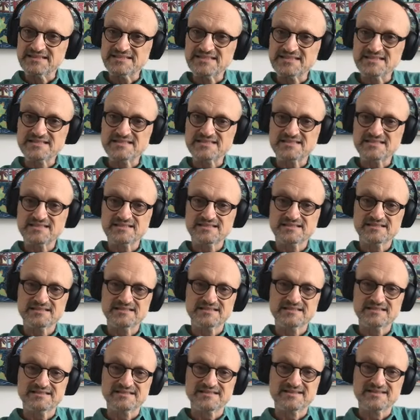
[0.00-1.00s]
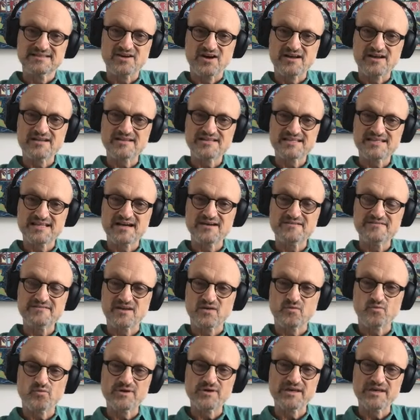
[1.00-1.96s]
This is the kind of stuff